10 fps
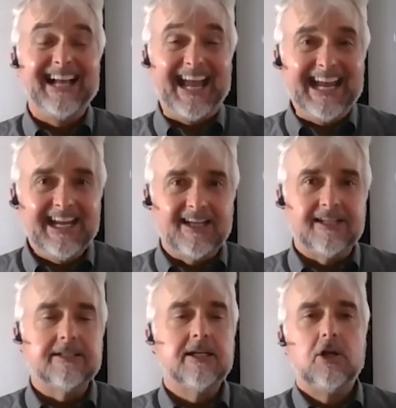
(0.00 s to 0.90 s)

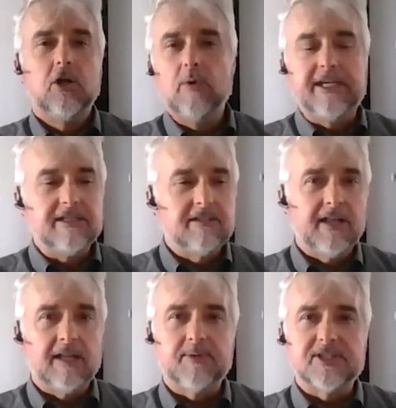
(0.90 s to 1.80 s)
and we can
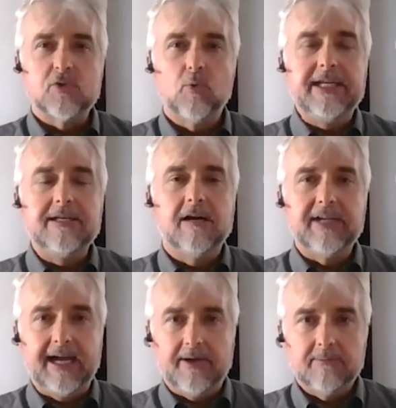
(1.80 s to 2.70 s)
develop a suite of
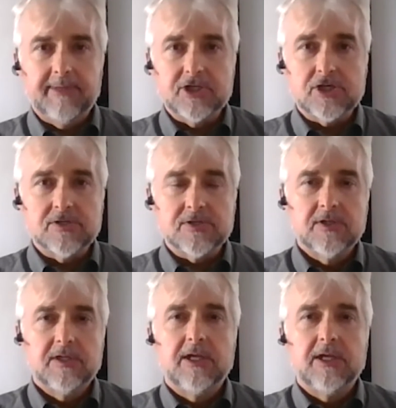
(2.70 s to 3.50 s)
countermeasures